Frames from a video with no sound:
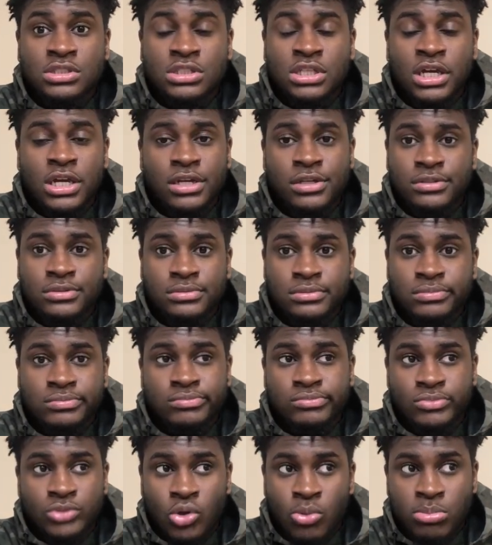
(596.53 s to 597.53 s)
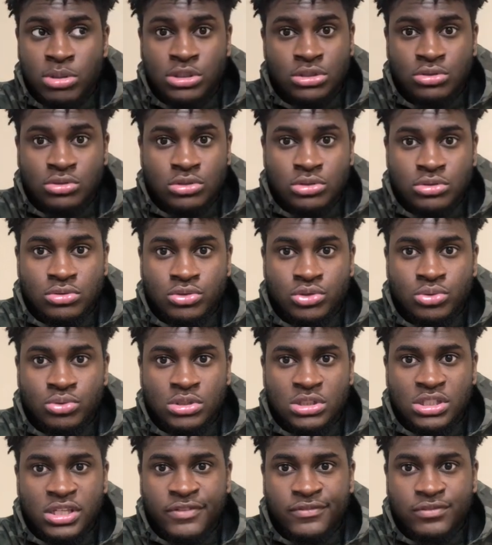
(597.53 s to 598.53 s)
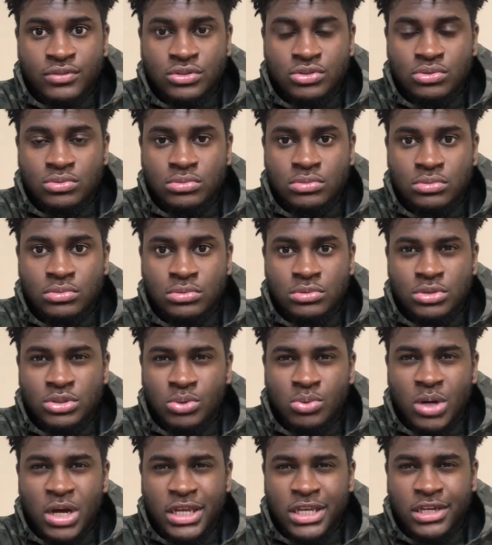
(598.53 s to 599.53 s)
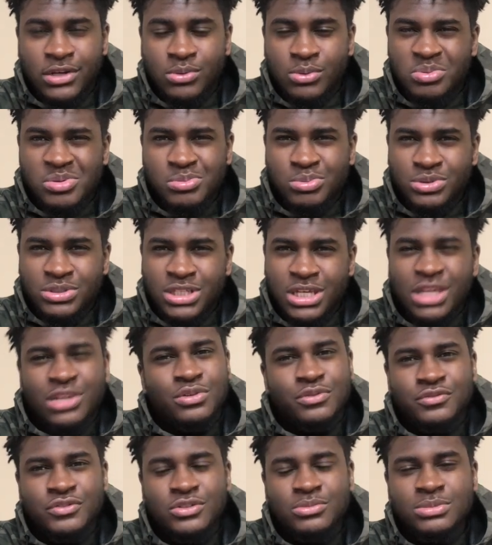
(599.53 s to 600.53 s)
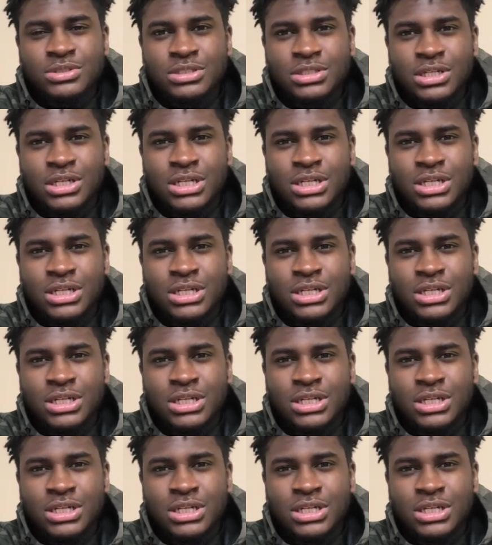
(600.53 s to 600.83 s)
Like nobody's going to do anything for you, so why care what people think? You feel me?